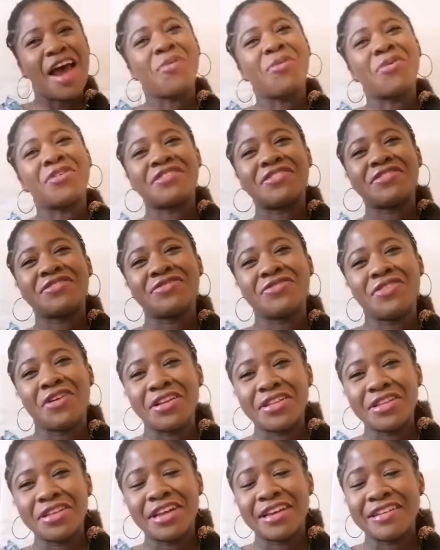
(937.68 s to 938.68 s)
I was
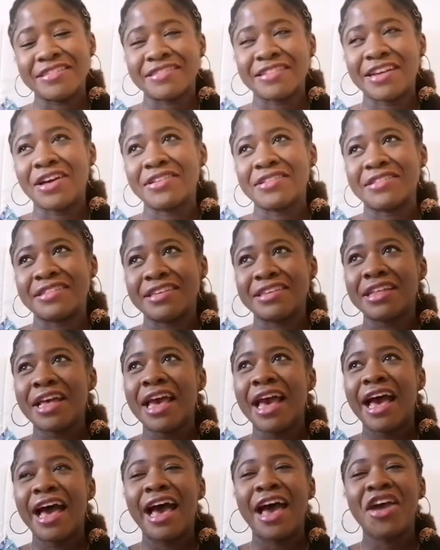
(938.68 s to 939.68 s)
running and shouting.
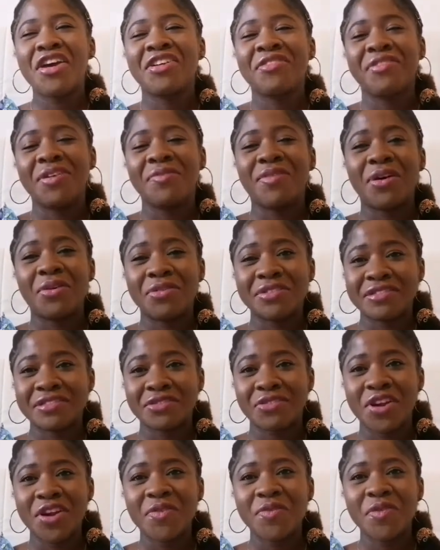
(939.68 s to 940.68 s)
I remember I was
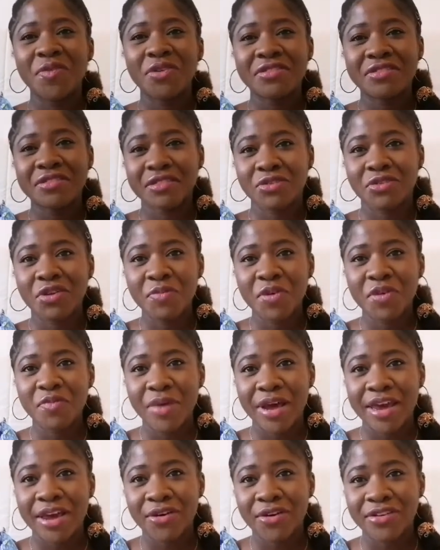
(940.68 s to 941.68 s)
scream,
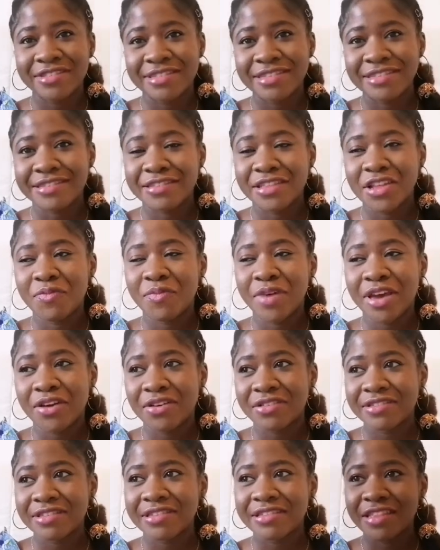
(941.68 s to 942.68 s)
screaming my cousin's name. My
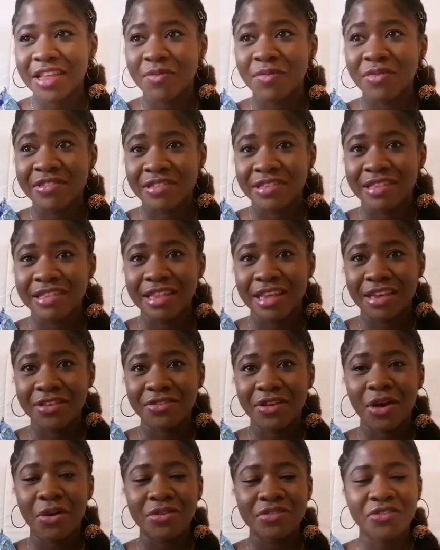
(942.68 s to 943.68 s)
cousin's name is
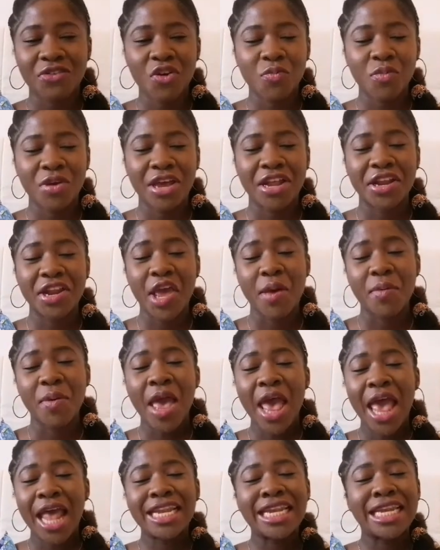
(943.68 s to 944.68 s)
Nne, so I was screaming her name,
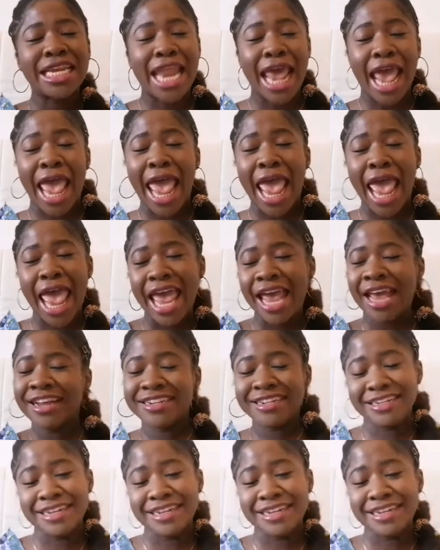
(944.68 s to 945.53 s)
Nne,